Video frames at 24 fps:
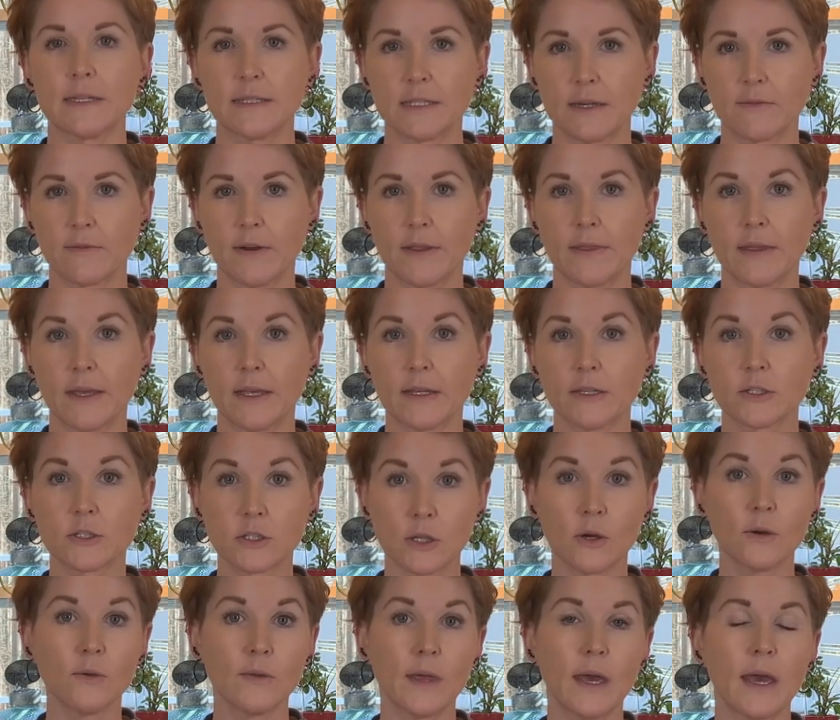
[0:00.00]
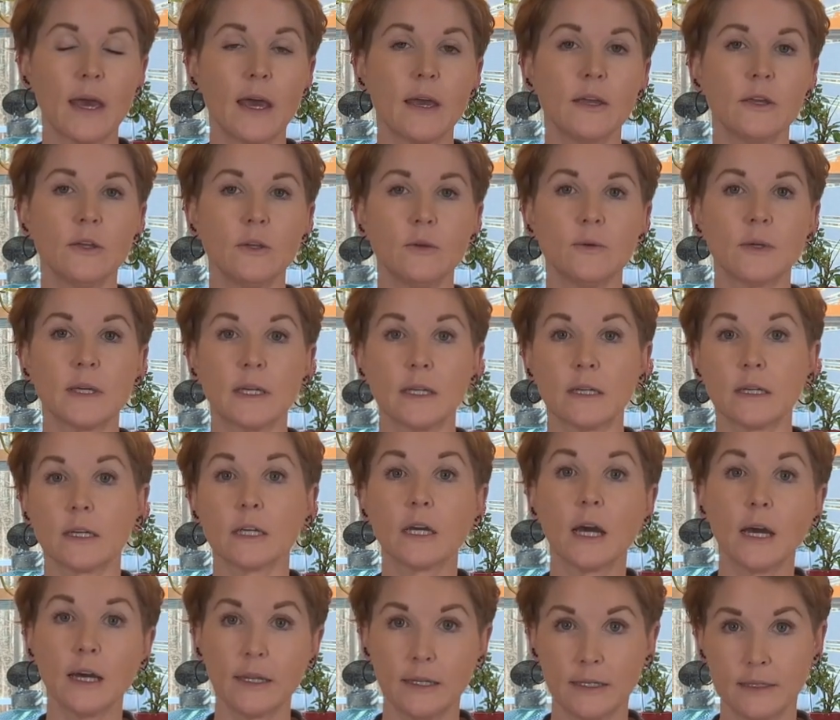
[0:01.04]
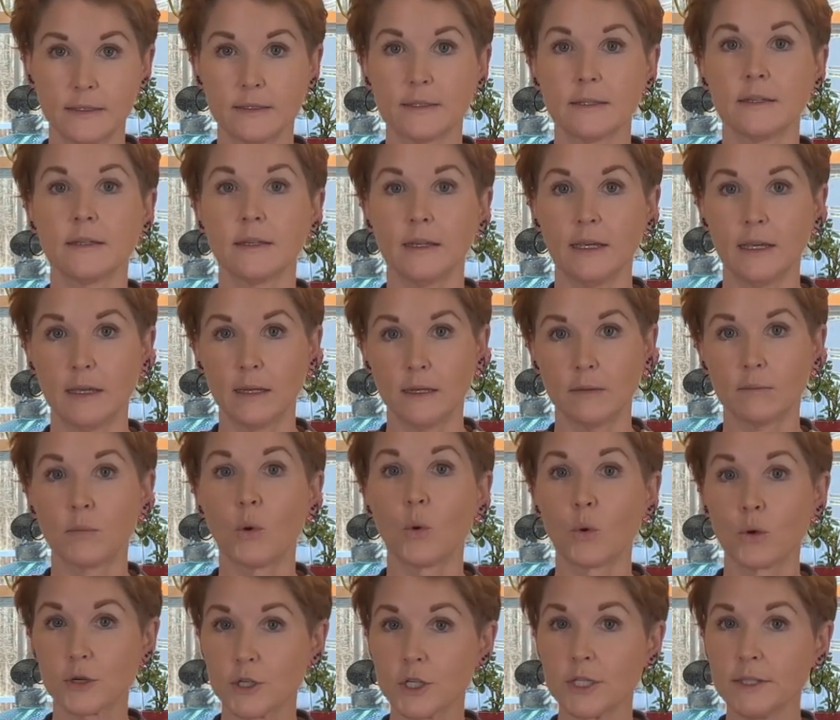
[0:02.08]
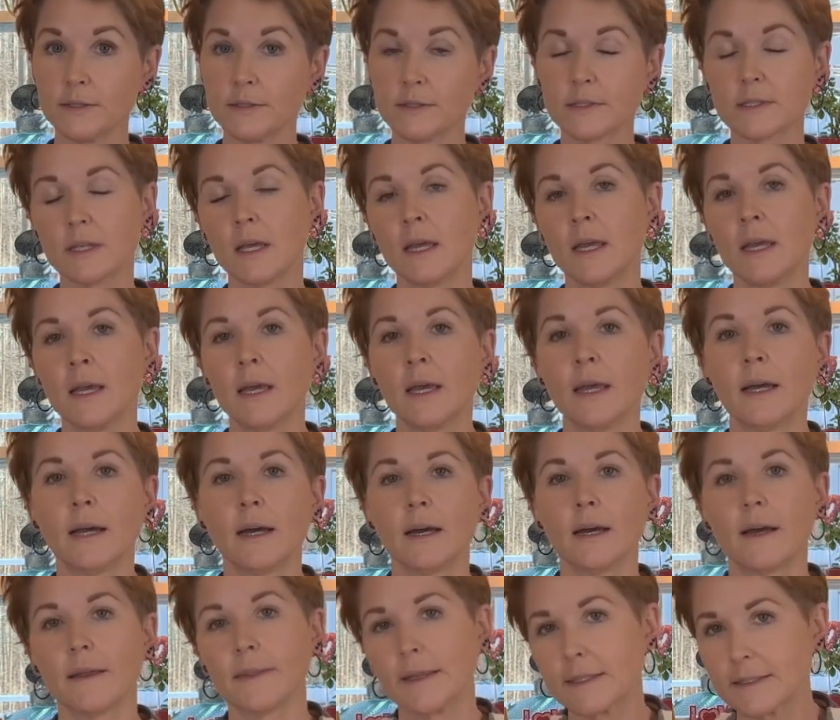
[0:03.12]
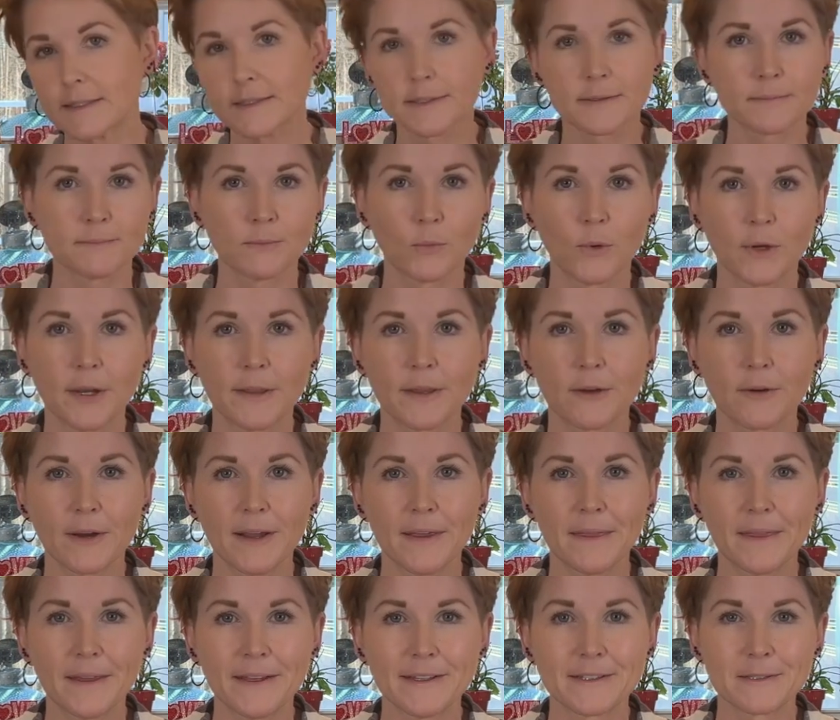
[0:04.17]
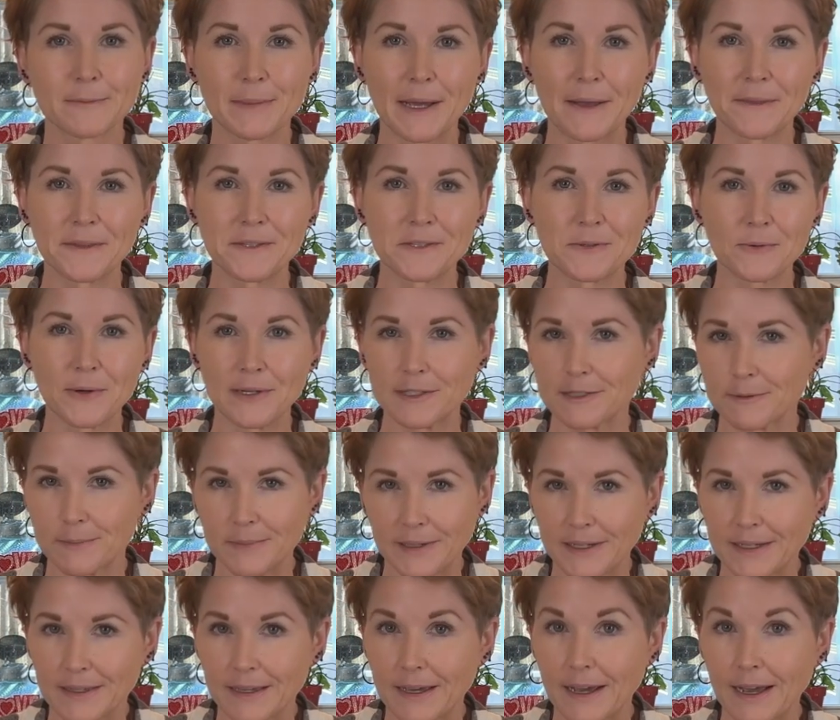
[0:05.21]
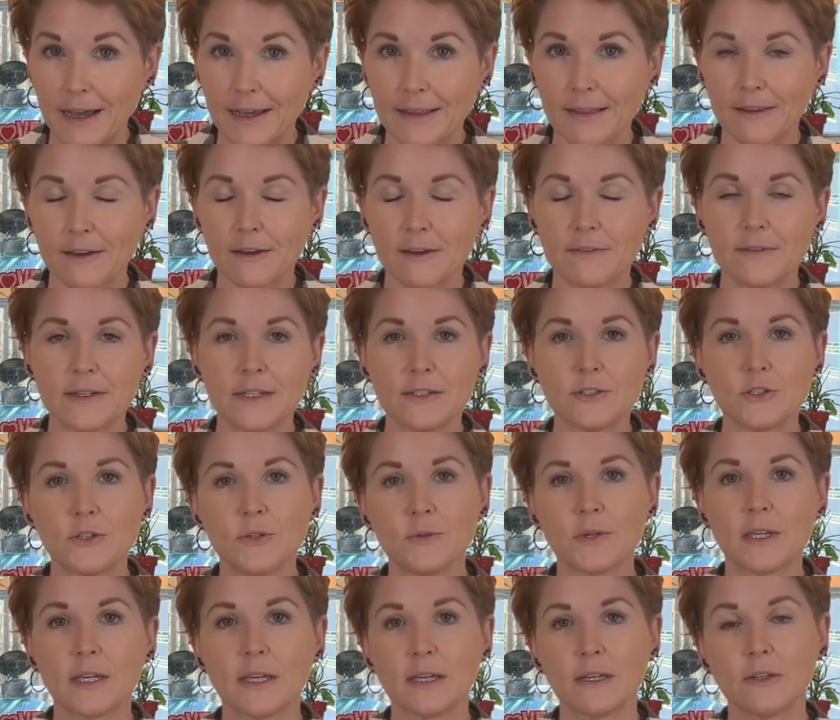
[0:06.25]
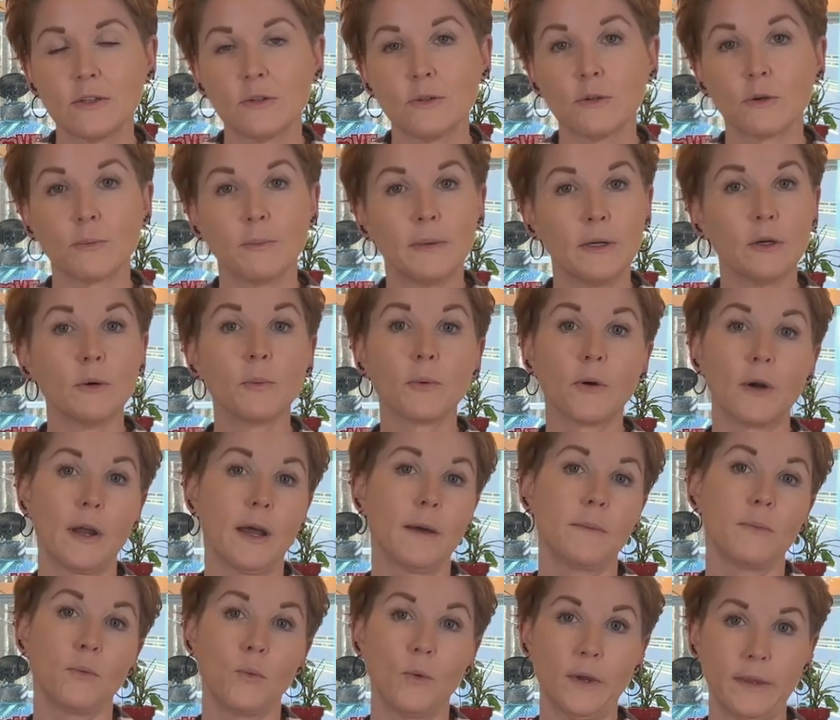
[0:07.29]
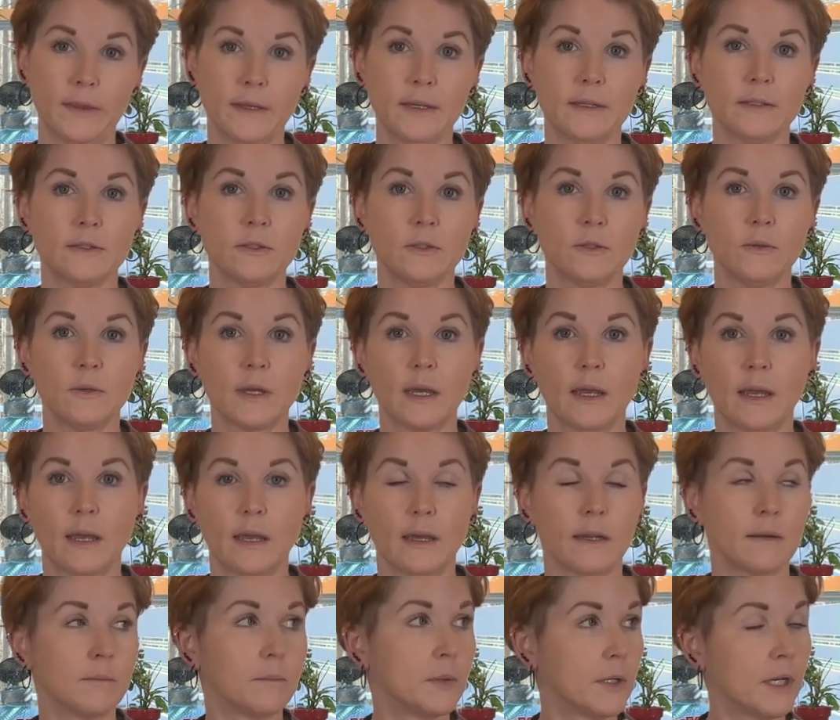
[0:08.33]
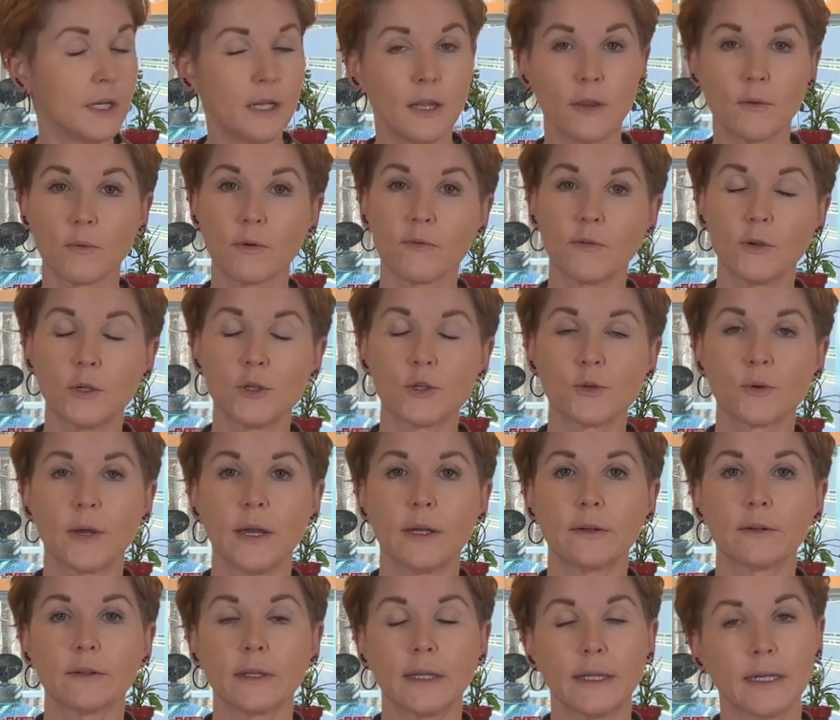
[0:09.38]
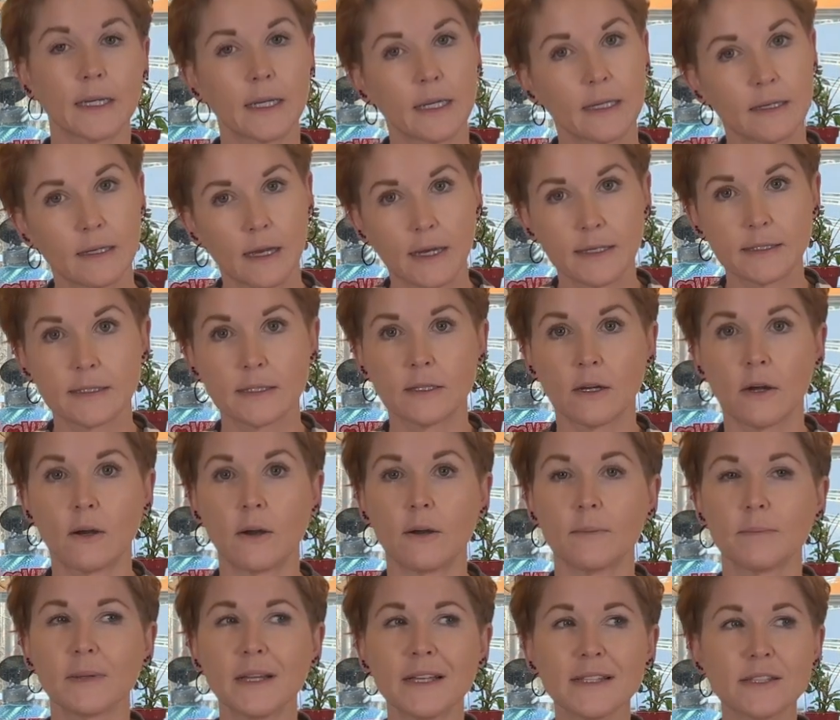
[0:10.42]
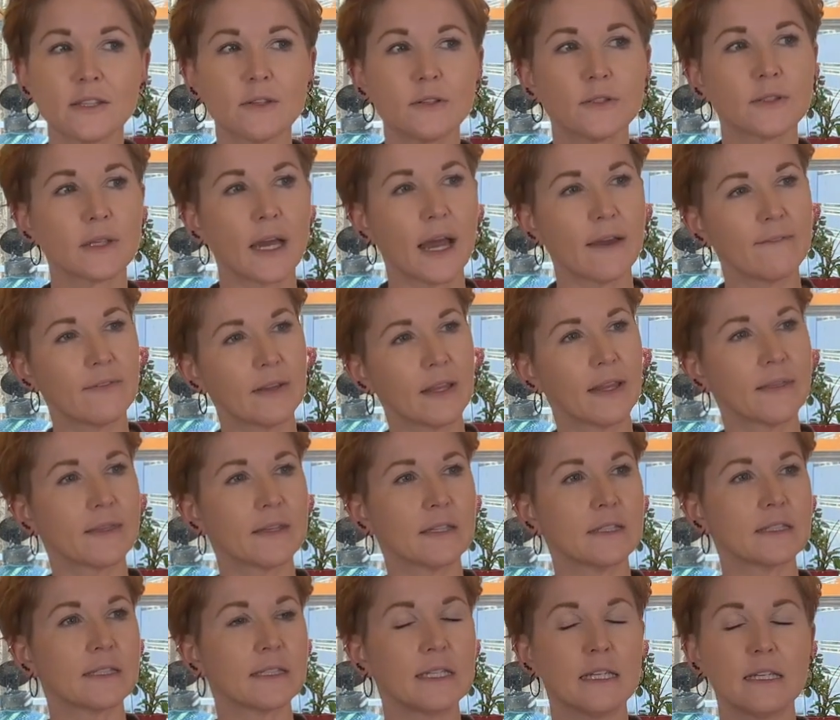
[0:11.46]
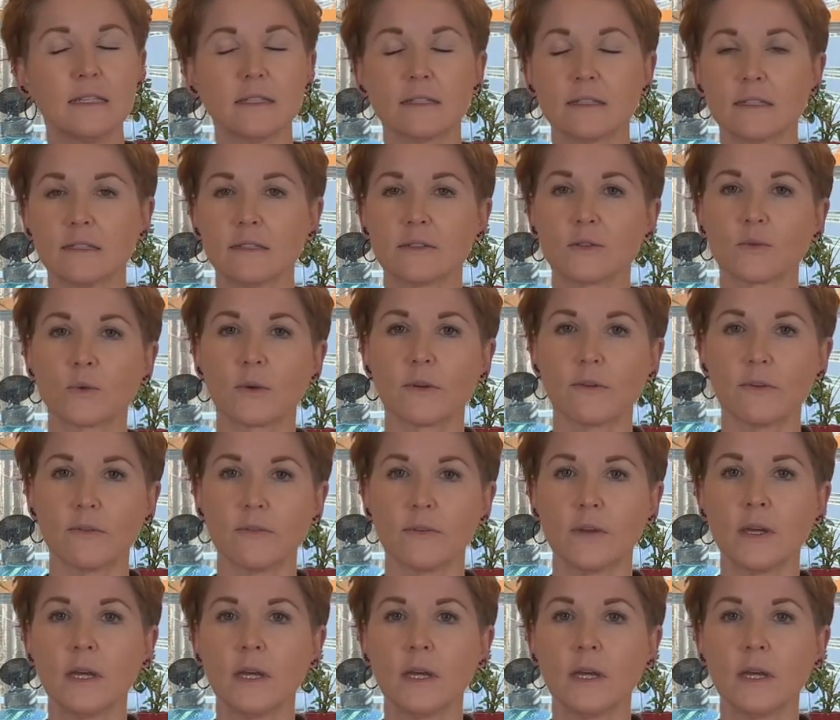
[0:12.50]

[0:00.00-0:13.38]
everything so that you can cut it in portions. That's one of the great things about this recipe that I love is you can do your meal prep with it. You can put it in the refrigerator, let it get nice and hard. Plus I feel like the seasons sort of